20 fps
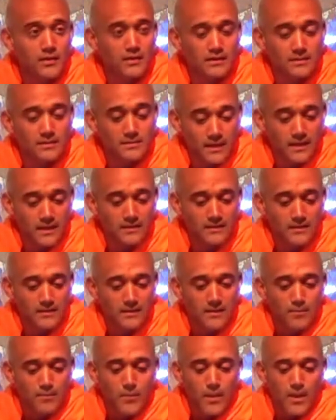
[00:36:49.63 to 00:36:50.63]
He said,
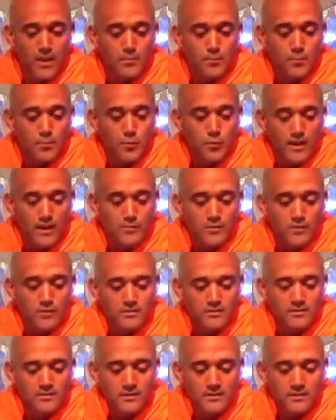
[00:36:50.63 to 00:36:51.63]
Pray
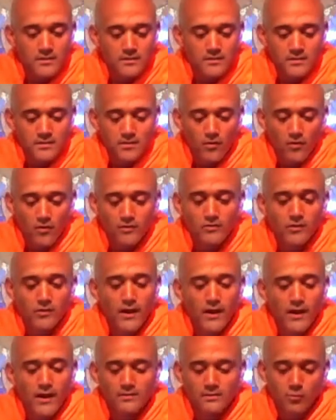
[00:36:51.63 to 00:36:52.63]
with tears, and all you
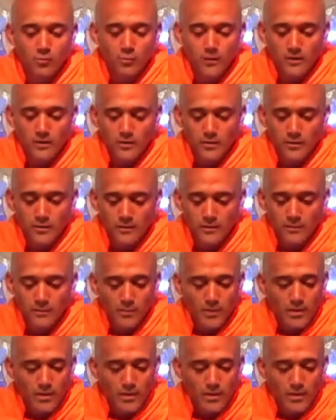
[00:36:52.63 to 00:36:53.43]
ask will be heard.